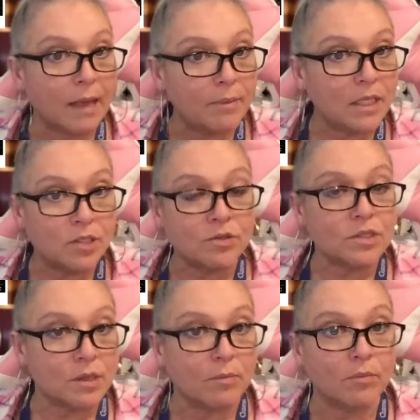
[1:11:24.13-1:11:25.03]
do
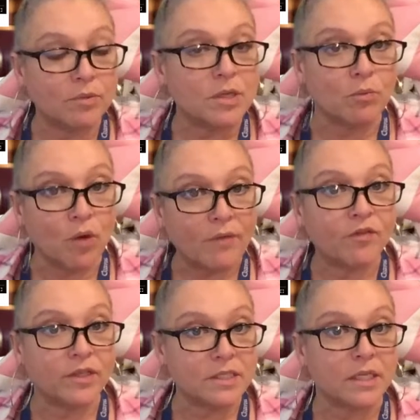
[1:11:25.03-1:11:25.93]
some
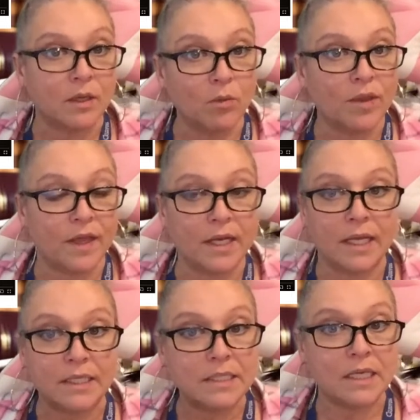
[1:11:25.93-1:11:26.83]
referencing with it
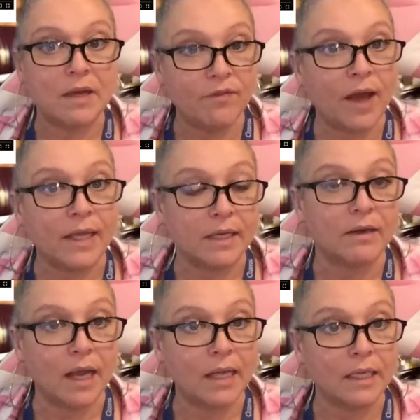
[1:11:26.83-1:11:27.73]
and see if I can
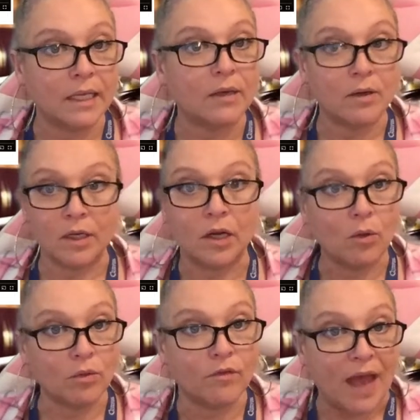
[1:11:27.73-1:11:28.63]
get, you know,
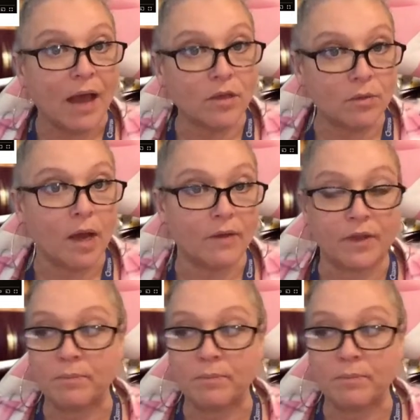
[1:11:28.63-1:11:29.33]
the value of it.